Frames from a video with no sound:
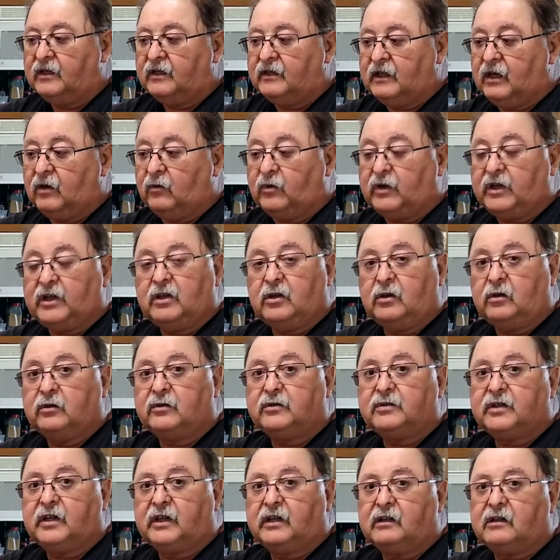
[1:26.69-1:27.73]
that we
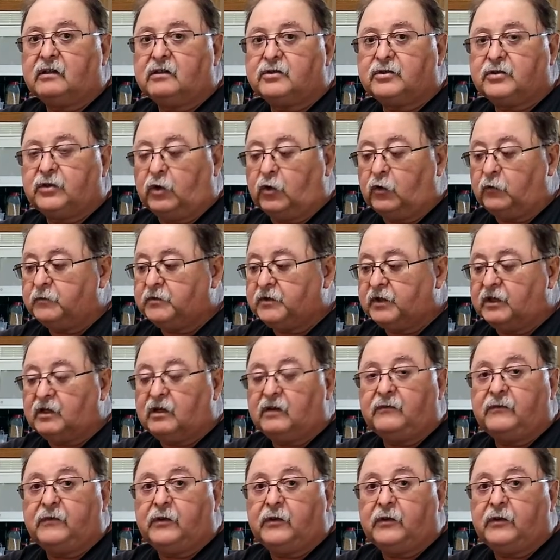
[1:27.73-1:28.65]
use in our soups and our